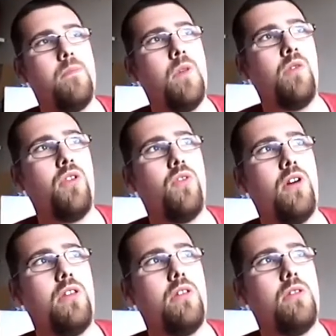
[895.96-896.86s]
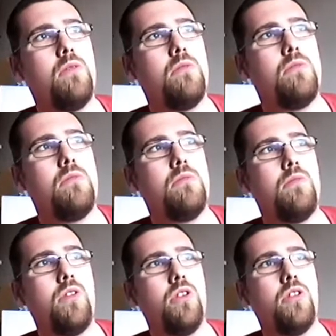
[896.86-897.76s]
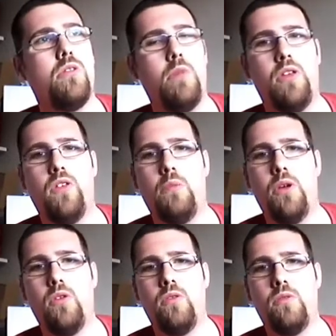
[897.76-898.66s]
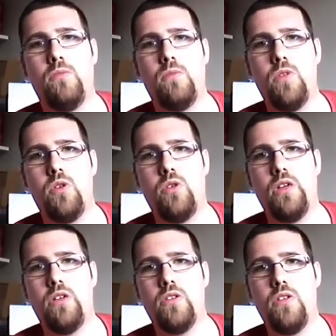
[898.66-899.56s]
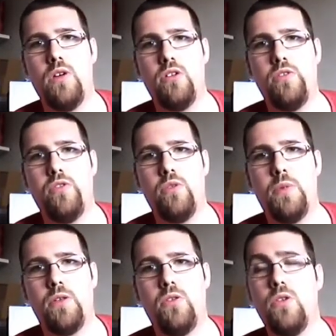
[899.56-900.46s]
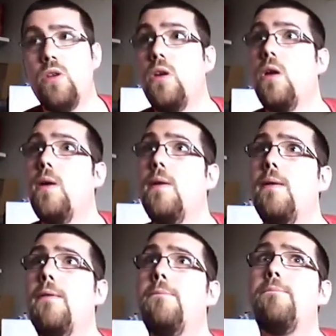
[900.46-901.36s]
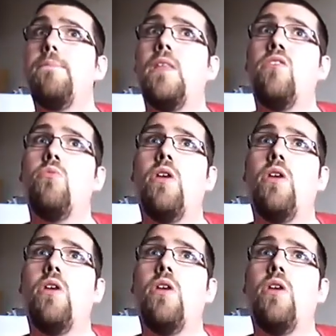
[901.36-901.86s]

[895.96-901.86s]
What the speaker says: it was fun just messing about and showing I can still actually throw a punch. It's